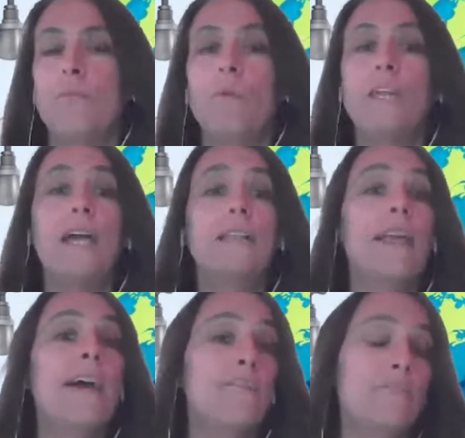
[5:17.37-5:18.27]
when I
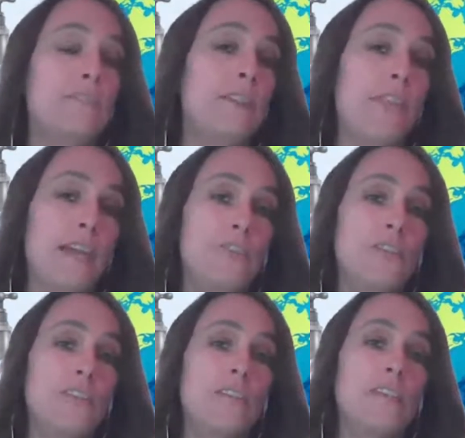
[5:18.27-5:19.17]
left that
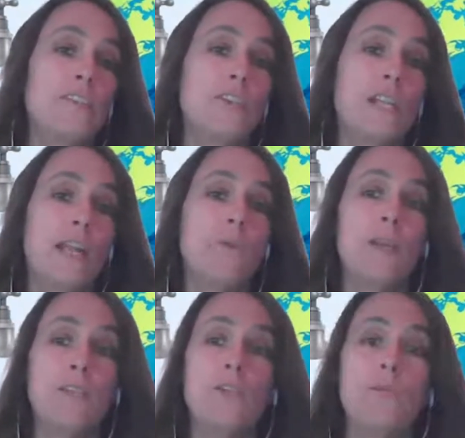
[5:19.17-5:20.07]
jurisdiction and I
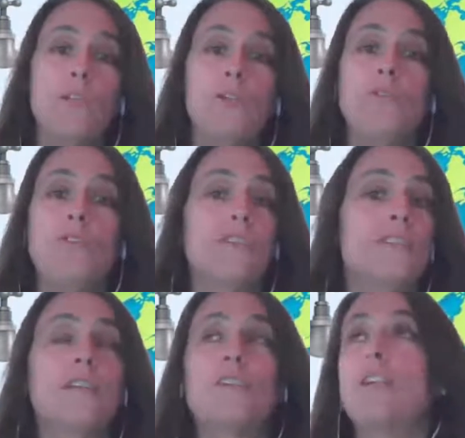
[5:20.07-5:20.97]
went to a new
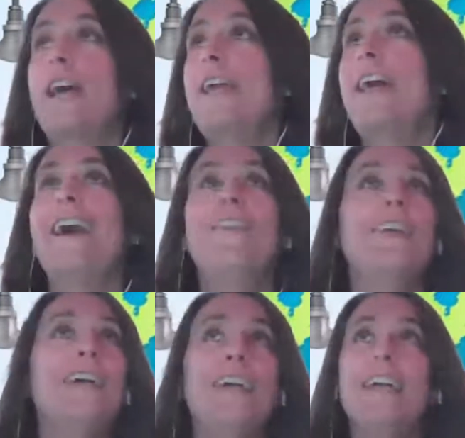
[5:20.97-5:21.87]
jurisdiction, I
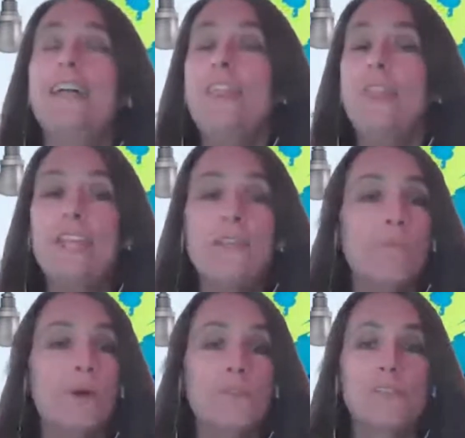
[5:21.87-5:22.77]
had the
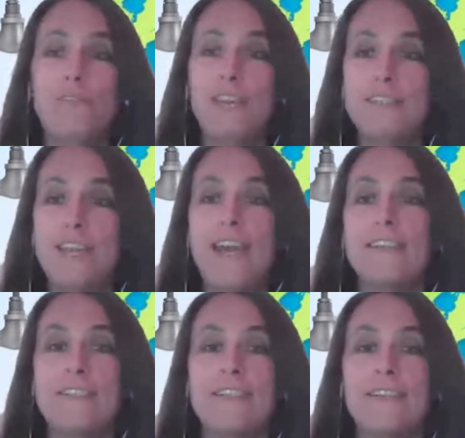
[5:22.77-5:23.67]
most
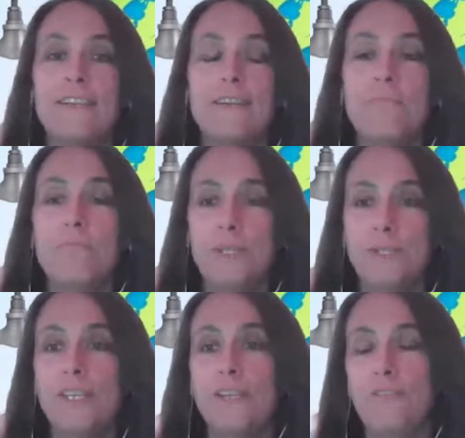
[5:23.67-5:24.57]
fantastic
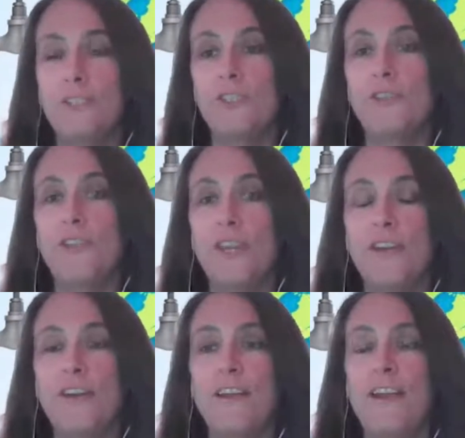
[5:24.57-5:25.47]
building official
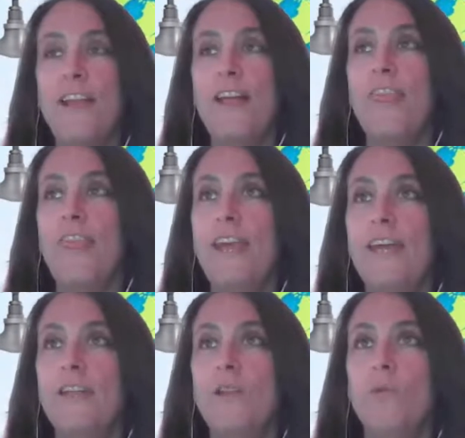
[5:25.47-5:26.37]
there
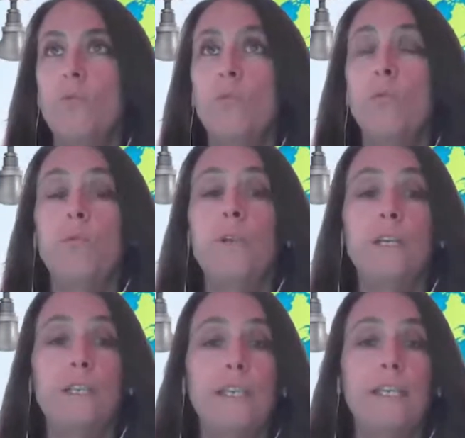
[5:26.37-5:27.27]
that
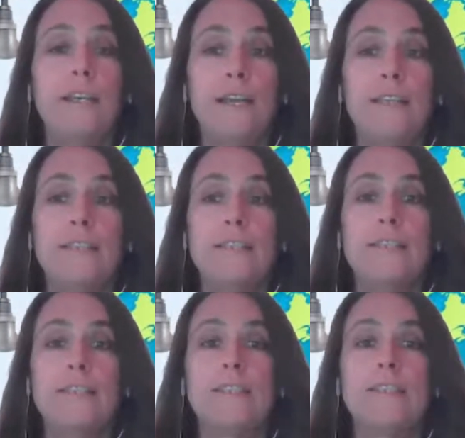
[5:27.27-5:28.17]
really kind of
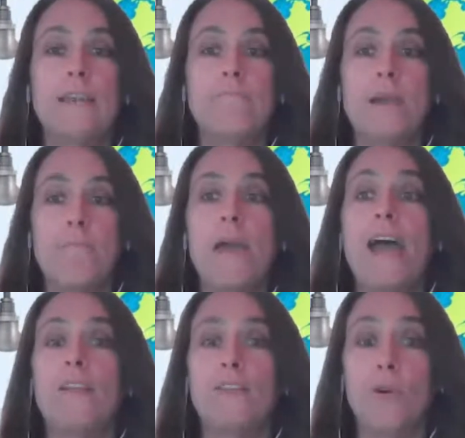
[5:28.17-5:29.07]
set my
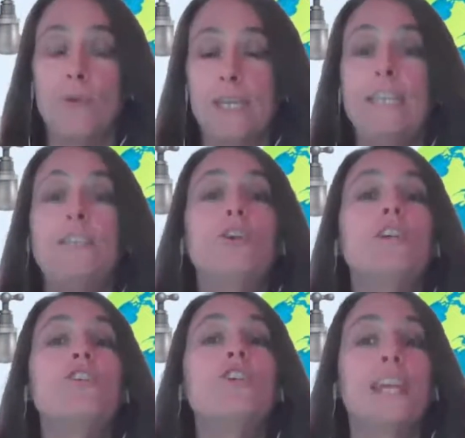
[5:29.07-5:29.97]
path going. He took
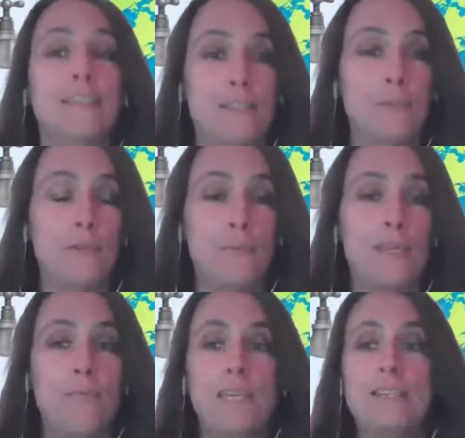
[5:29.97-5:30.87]
a chance with
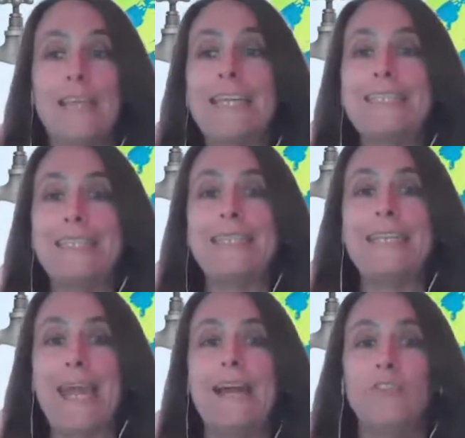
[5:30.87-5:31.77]
me because I
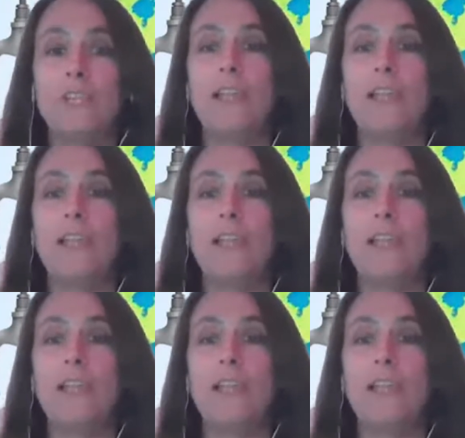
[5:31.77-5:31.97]
didn't have